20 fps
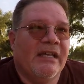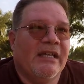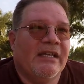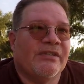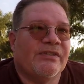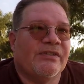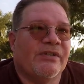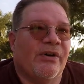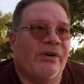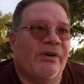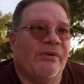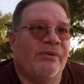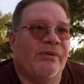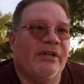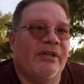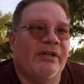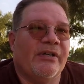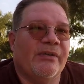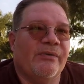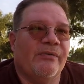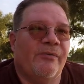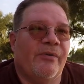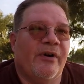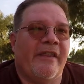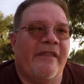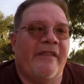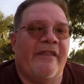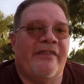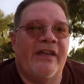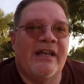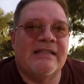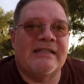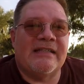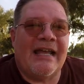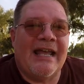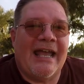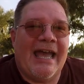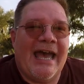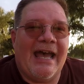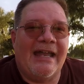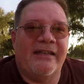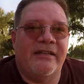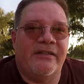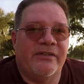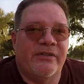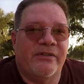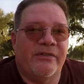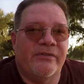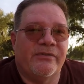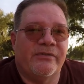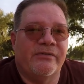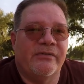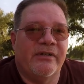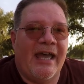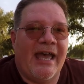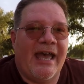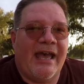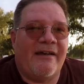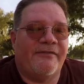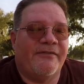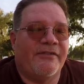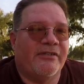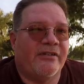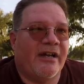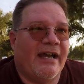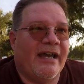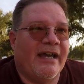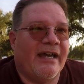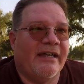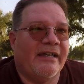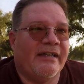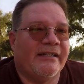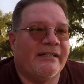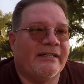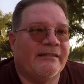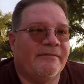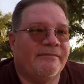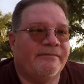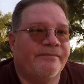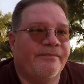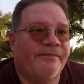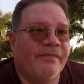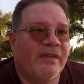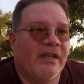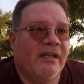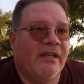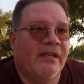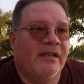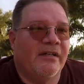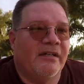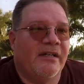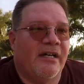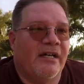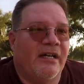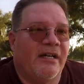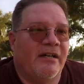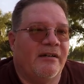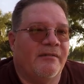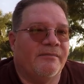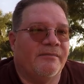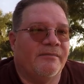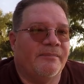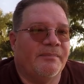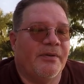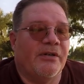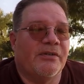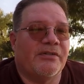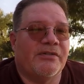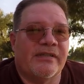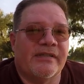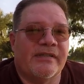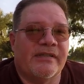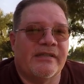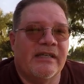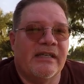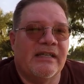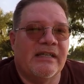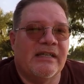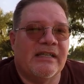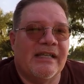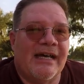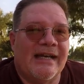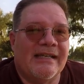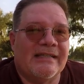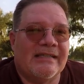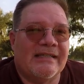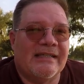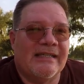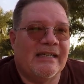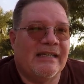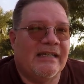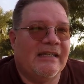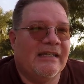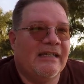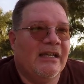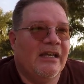So one of the things that I had to do after I um, um purchased the Class C